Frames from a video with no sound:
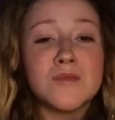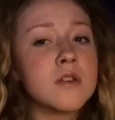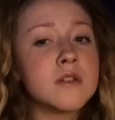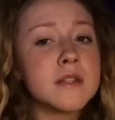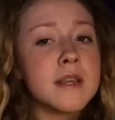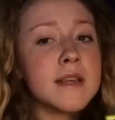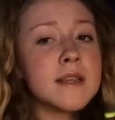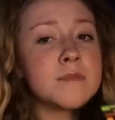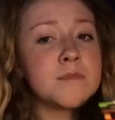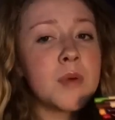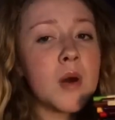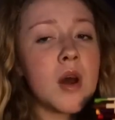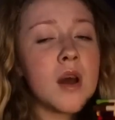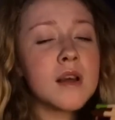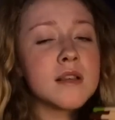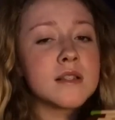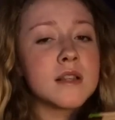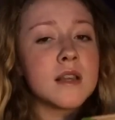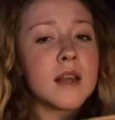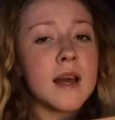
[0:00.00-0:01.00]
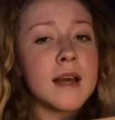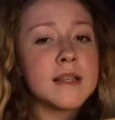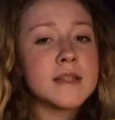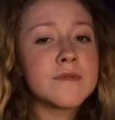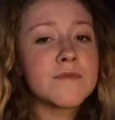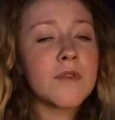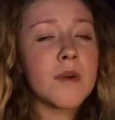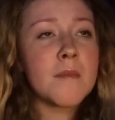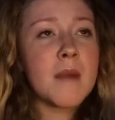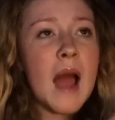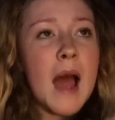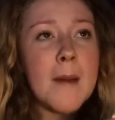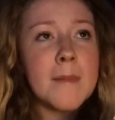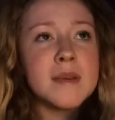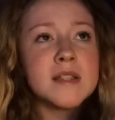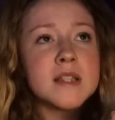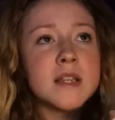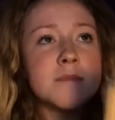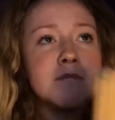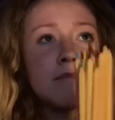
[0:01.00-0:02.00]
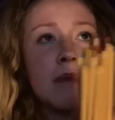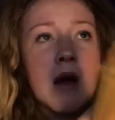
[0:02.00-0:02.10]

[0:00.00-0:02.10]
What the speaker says: I got these personalized from Amazon,